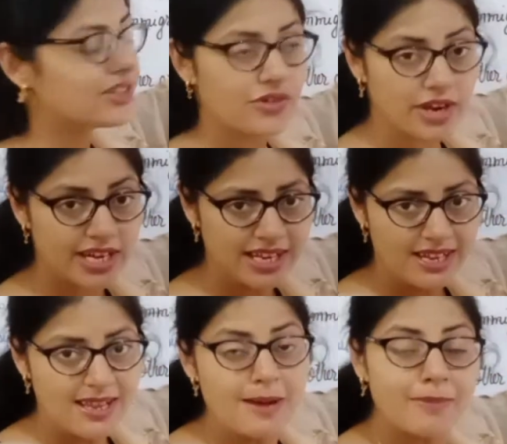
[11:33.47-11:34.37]
trade,
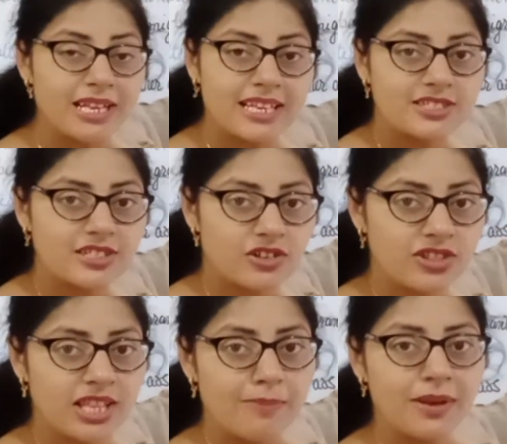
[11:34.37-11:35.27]
but later
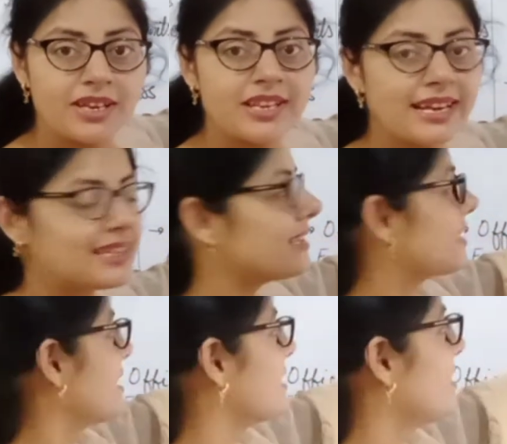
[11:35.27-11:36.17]
on they made that
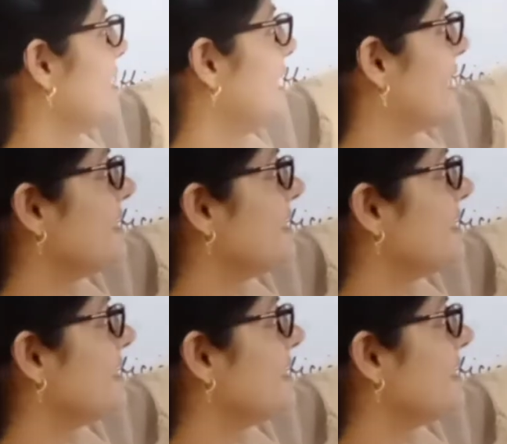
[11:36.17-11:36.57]
land